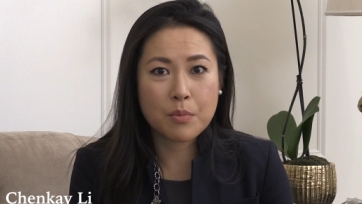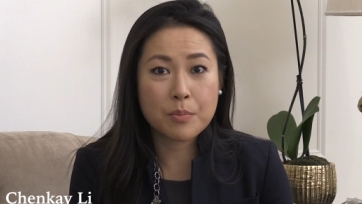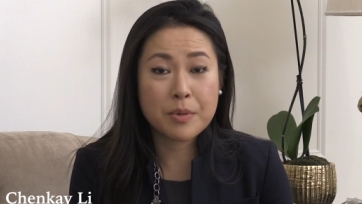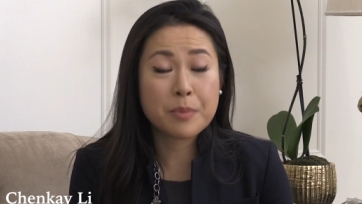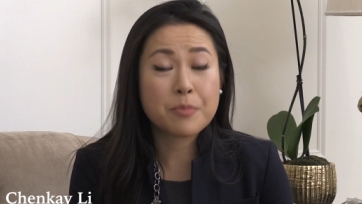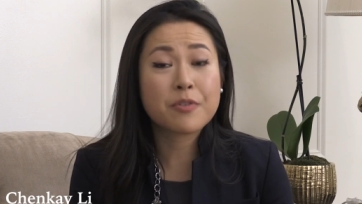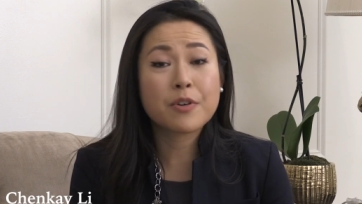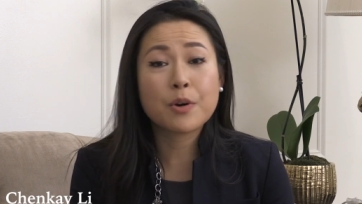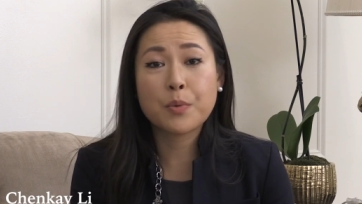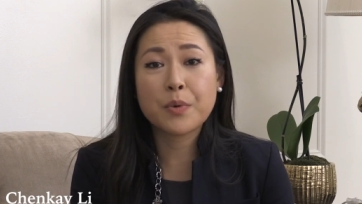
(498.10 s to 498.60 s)

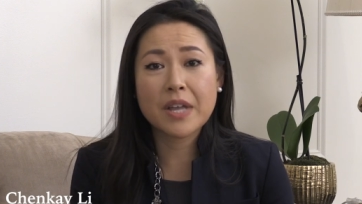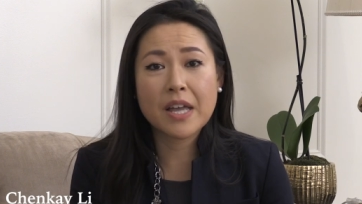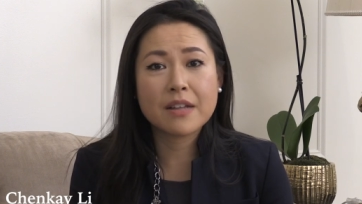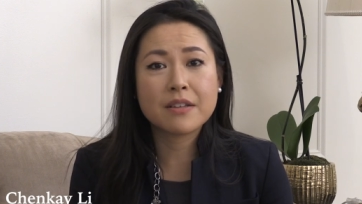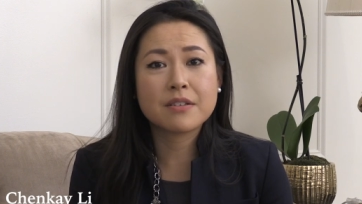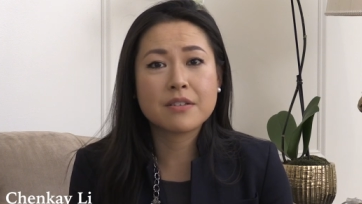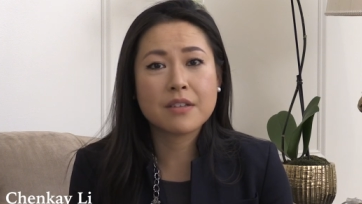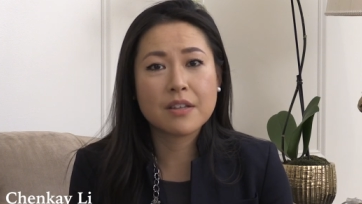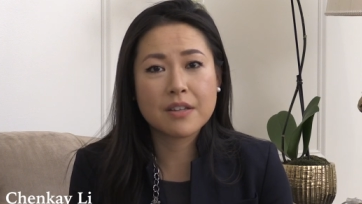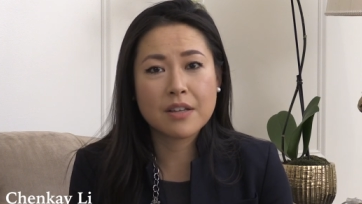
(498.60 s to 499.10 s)
Before we
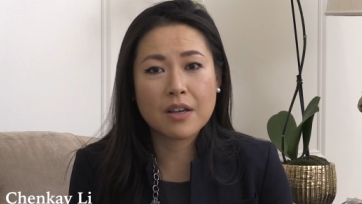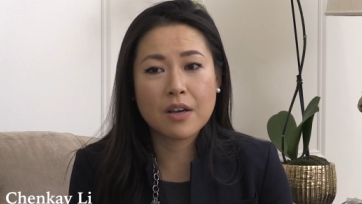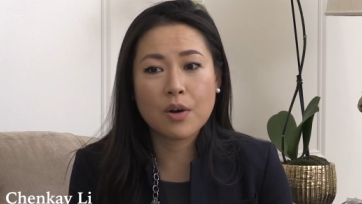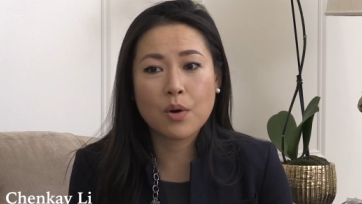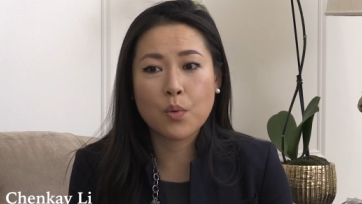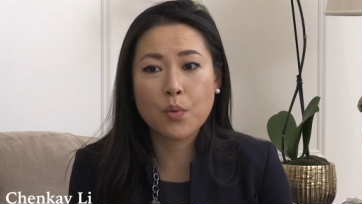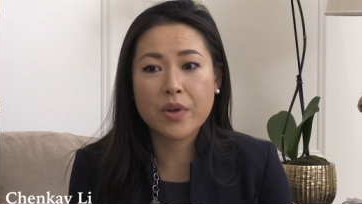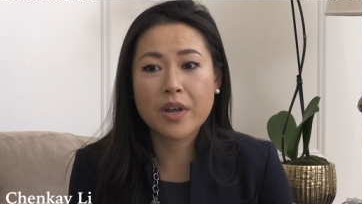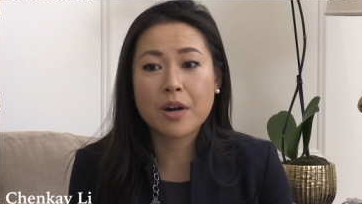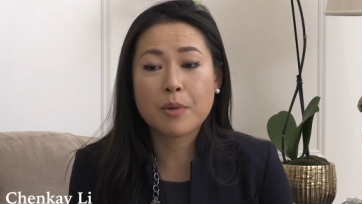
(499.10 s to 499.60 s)
enter the
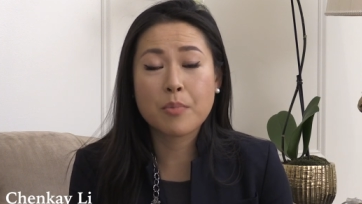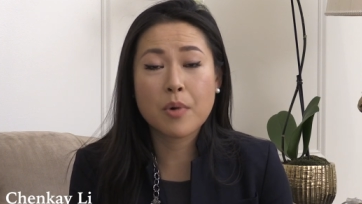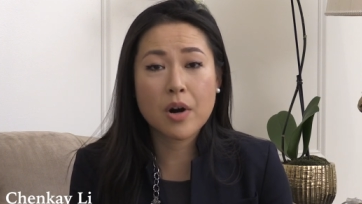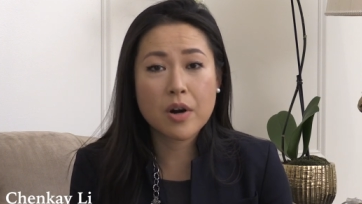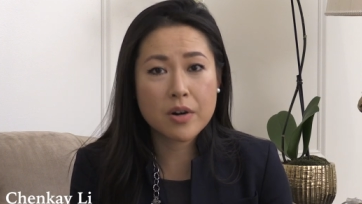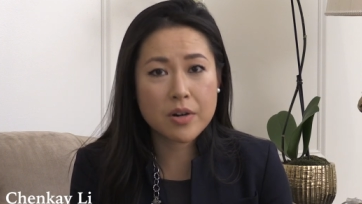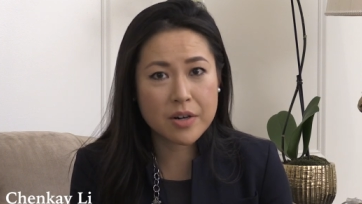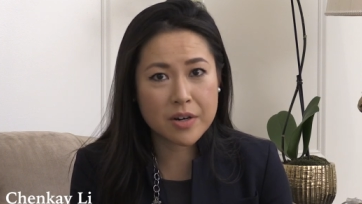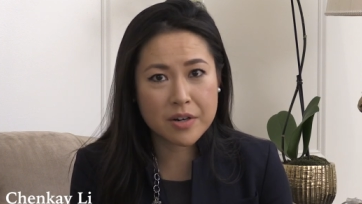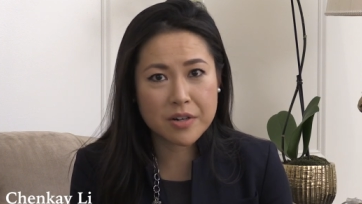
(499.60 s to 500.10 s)
deal, we are
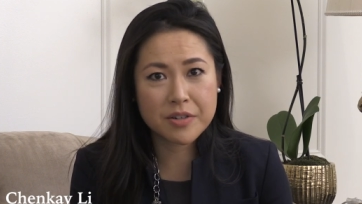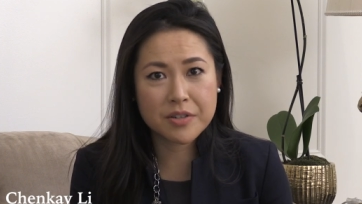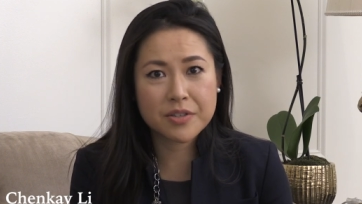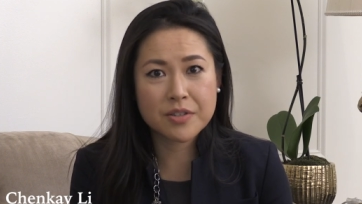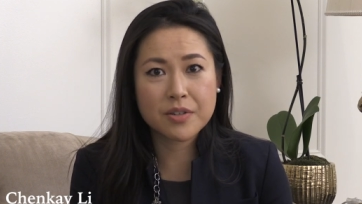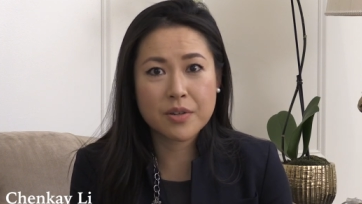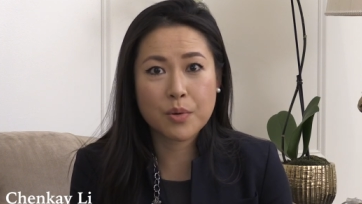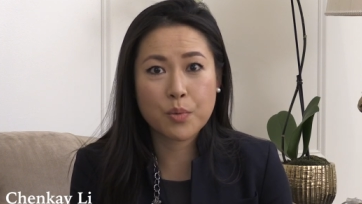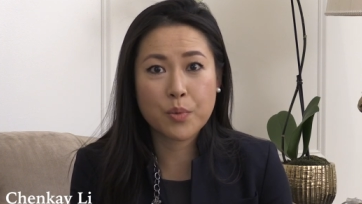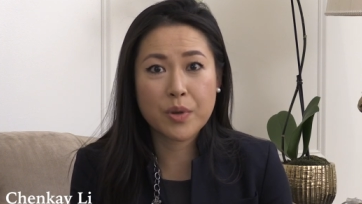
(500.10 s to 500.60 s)

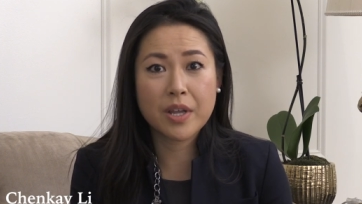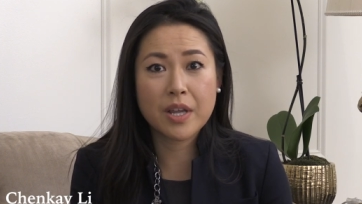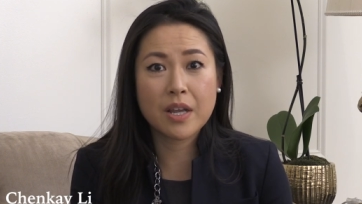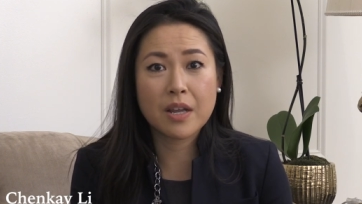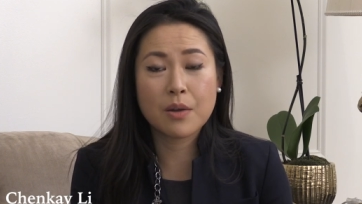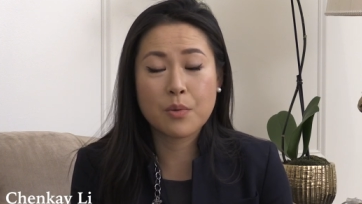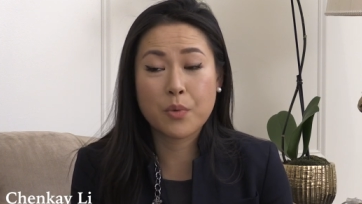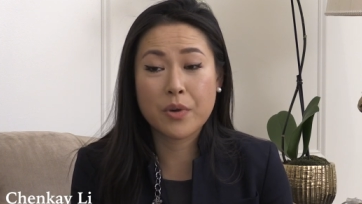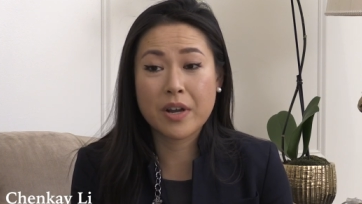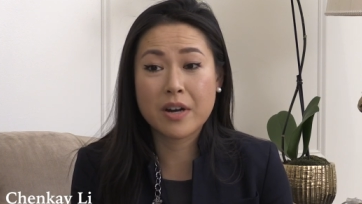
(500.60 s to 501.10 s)
partners.
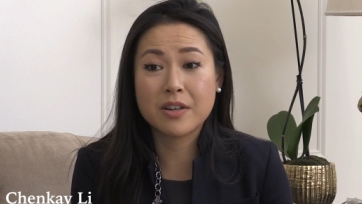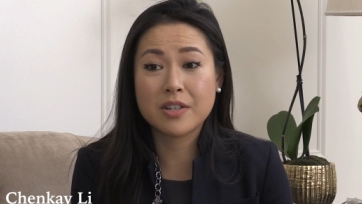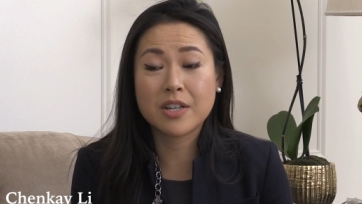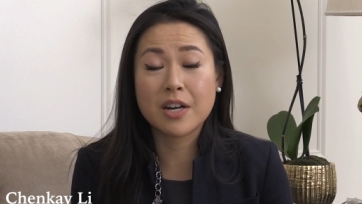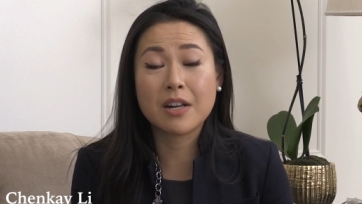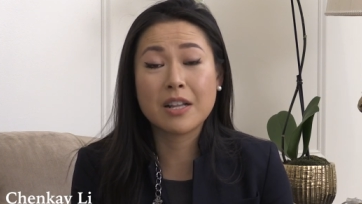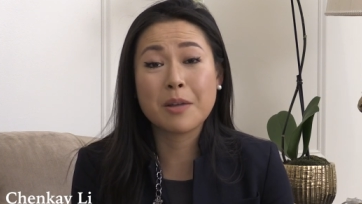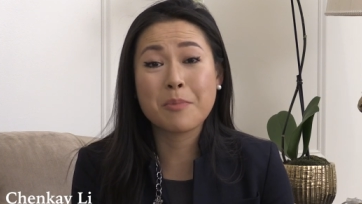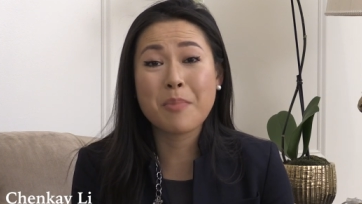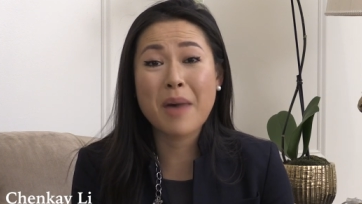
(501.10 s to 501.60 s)
We are
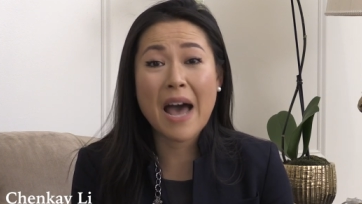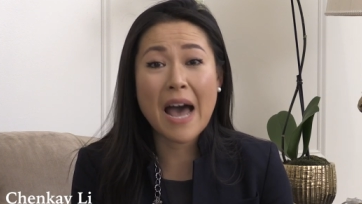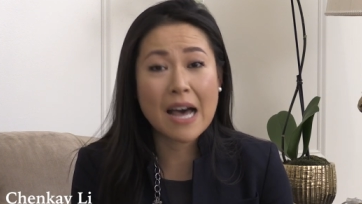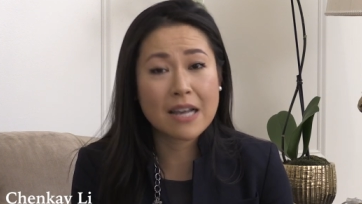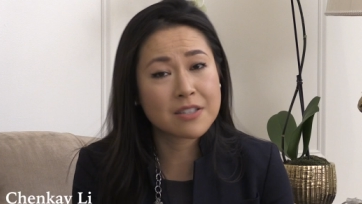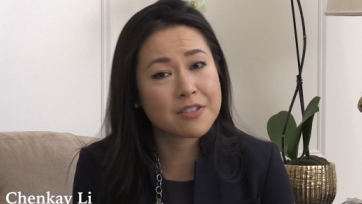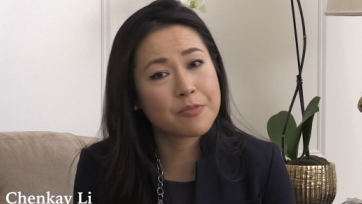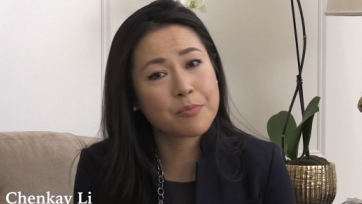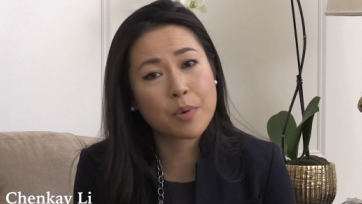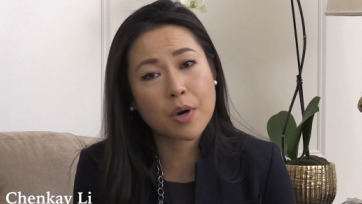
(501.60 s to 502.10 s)
generally
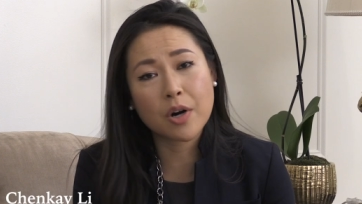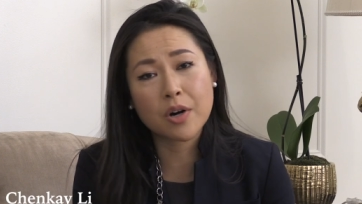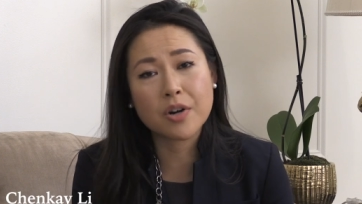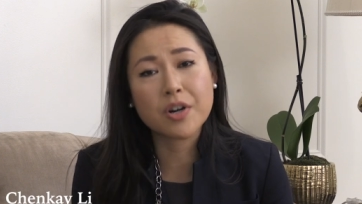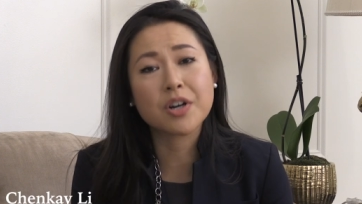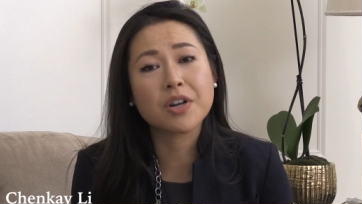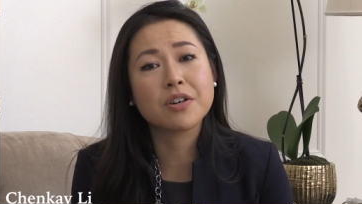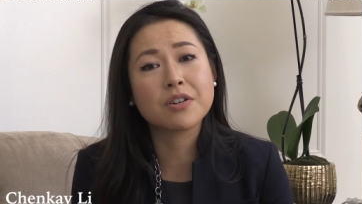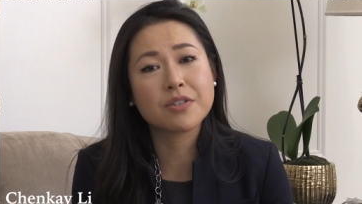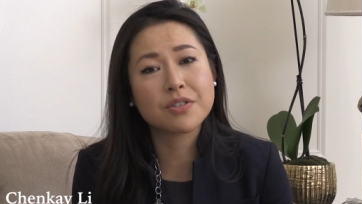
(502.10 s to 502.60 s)
passive
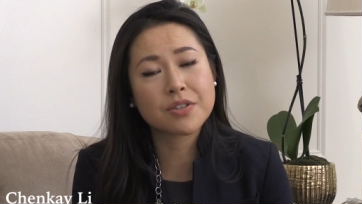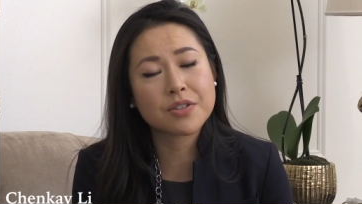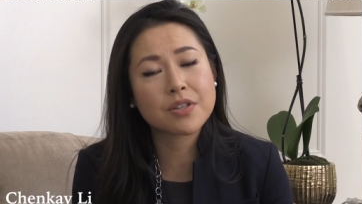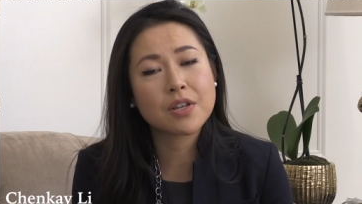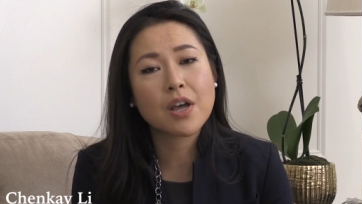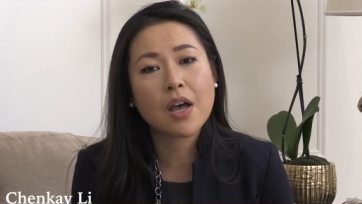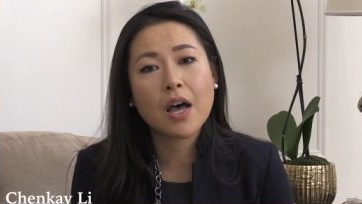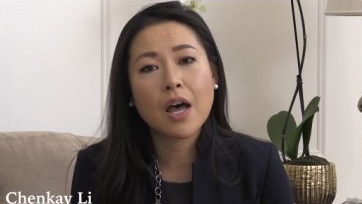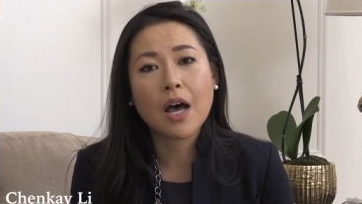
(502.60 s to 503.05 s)
partners.